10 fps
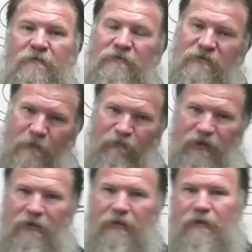
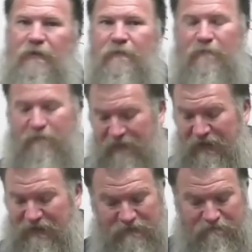something.
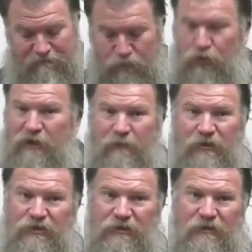That's pretty
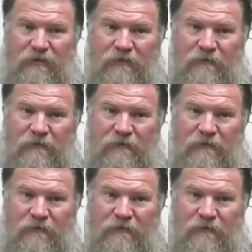much it.